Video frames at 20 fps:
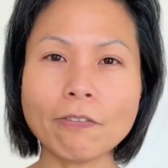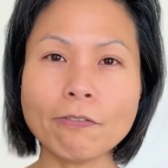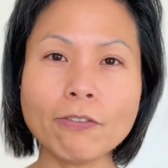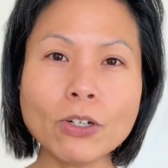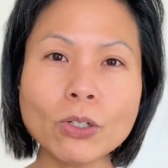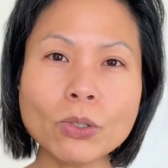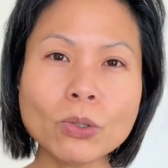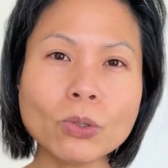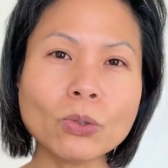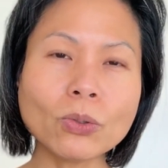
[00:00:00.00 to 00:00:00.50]

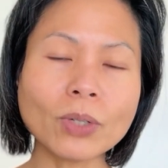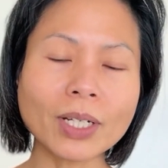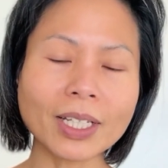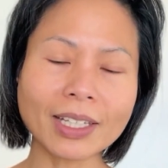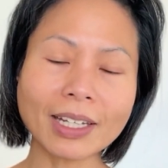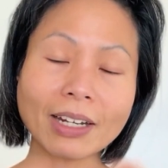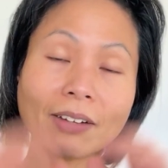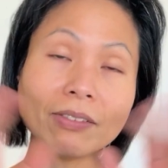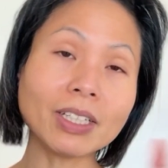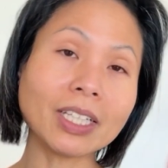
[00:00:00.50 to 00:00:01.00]
flu
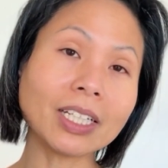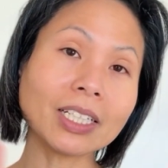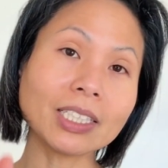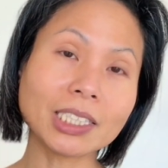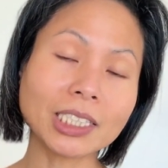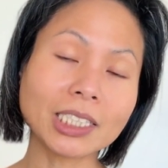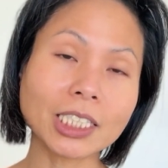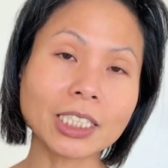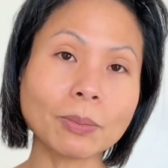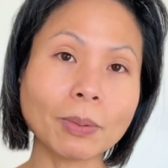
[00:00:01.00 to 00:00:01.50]
and
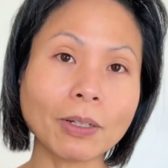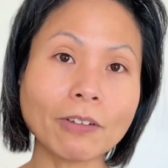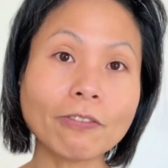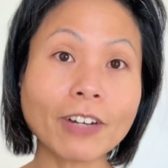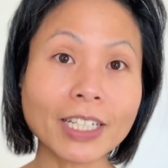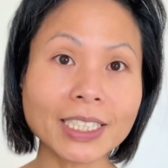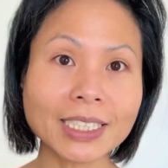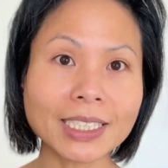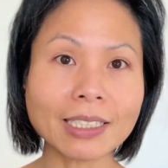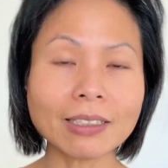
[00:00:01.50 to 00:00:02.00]
everything's just a bit
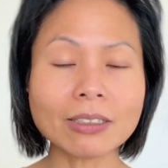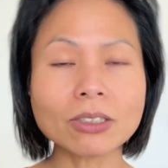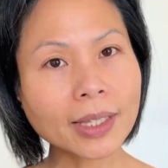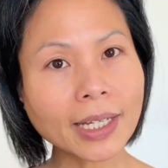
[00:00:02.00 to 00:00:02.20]
fuzzy.